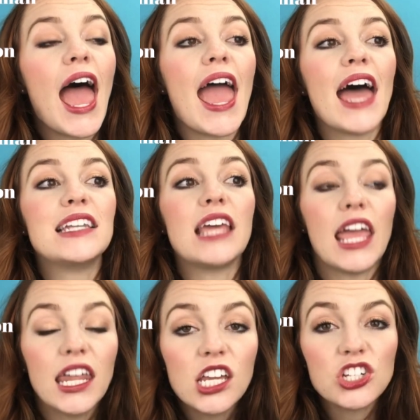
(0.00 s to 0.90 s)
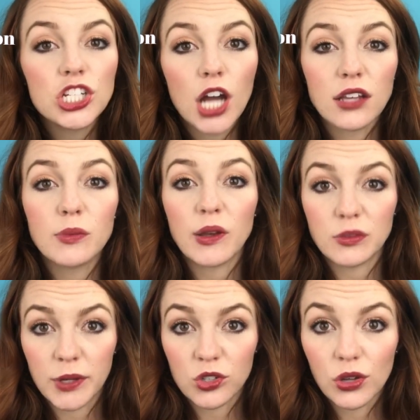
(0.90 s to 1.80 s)
and in it she talks about
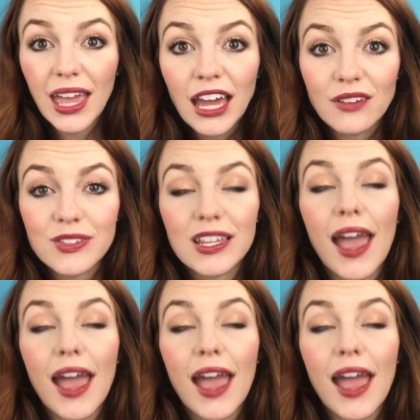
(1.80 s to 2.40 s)
spiritual gifts.